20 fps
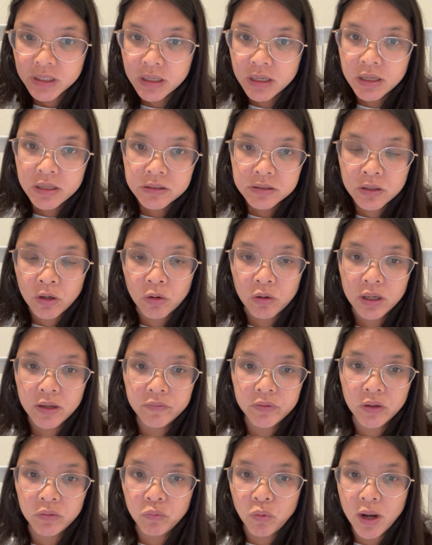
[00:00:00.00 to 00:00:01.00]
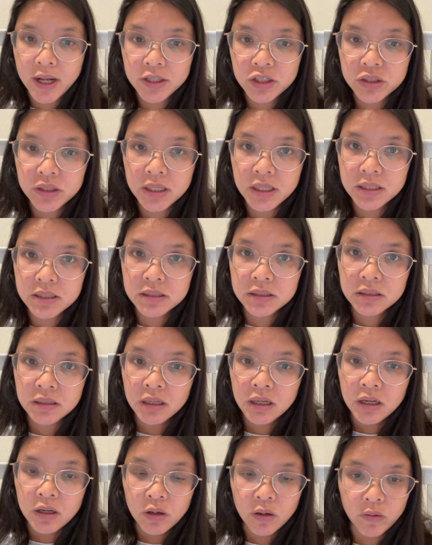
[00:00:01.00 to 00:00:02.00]
So if you've watched this
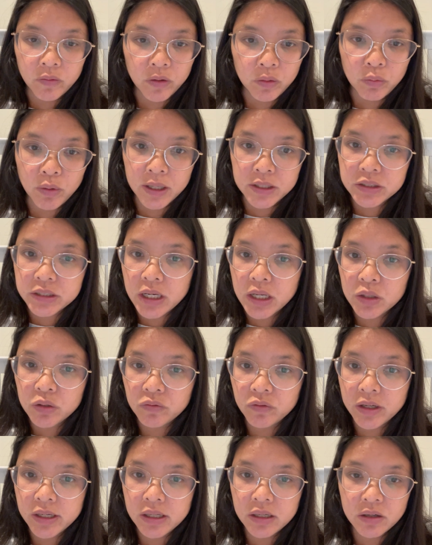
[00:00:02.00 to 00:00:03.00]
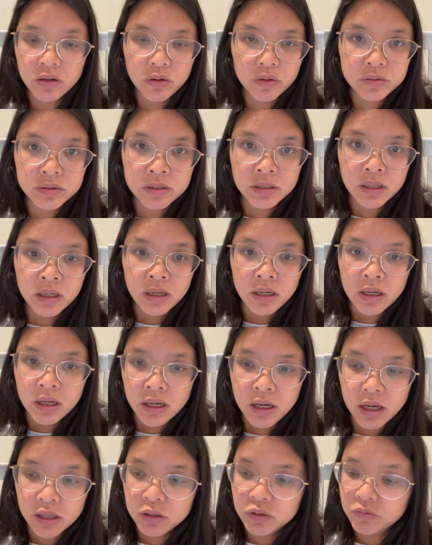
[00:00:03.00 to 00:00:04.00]
or if you watch other videos,
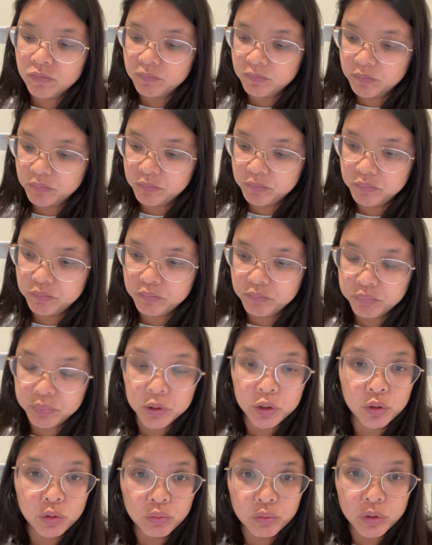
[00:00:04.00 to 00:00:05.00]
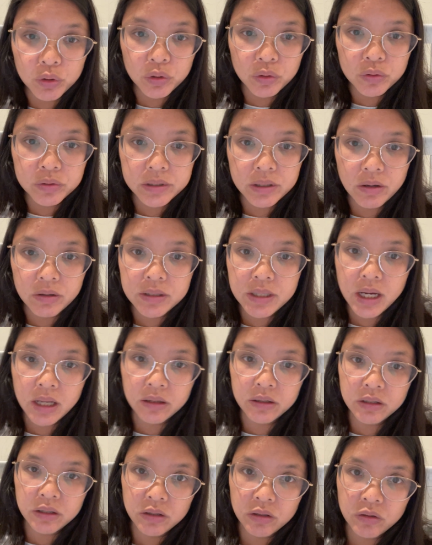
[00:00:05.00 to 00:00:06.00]
other gurus are
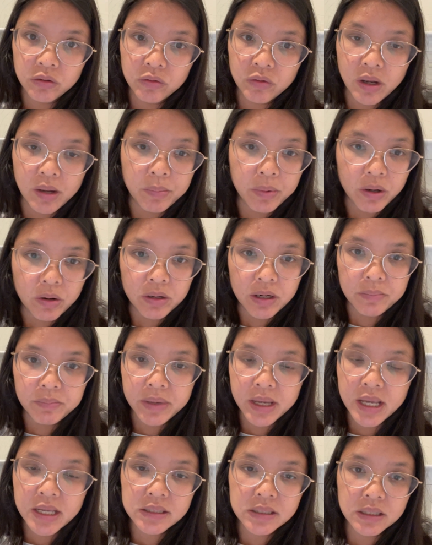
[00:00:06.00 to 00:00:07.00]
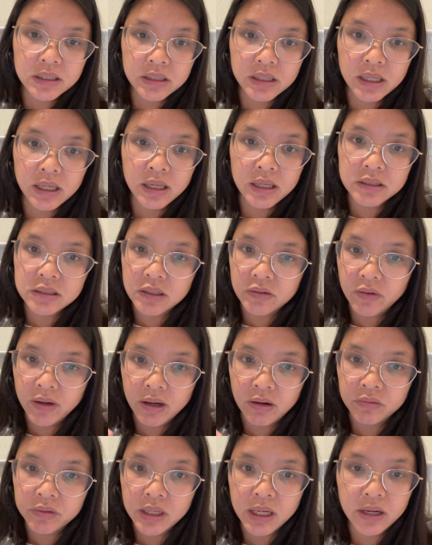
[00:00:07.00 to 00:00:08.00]
telling you about amazing things and how
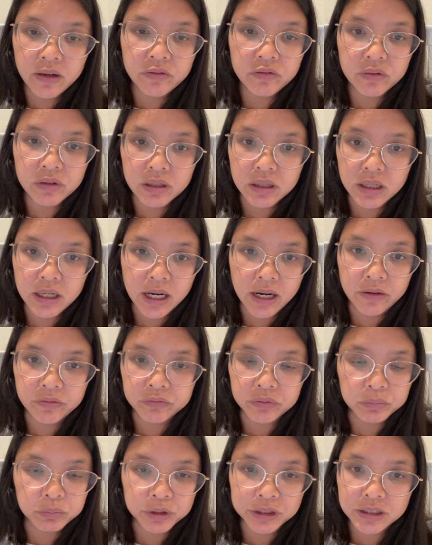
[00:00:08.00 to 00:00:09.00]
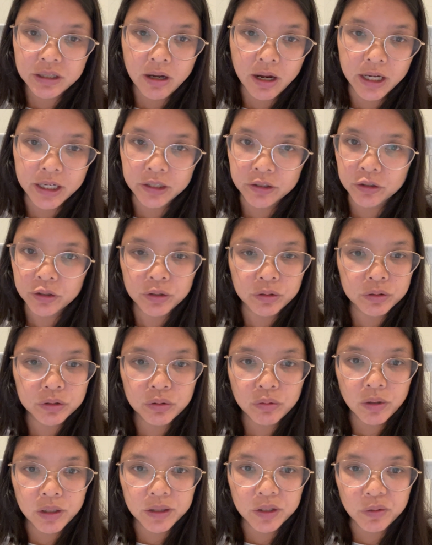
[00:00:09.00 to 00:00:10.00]
they have retired or
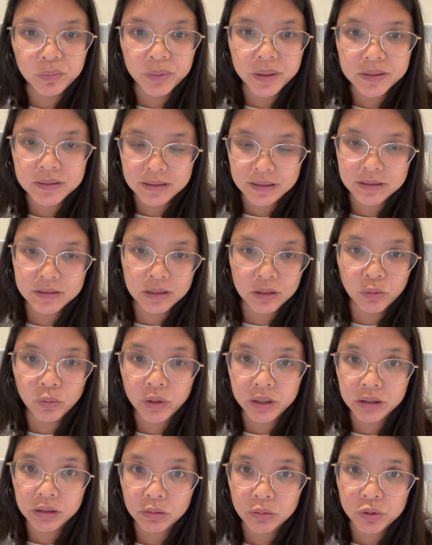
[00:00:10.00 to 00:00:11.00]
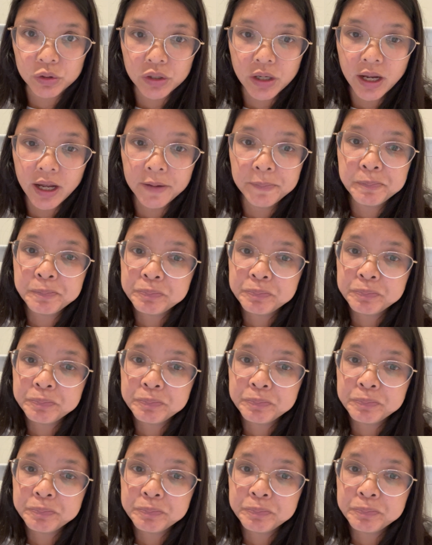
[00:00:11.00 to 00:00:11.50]
doing their business or quit their job.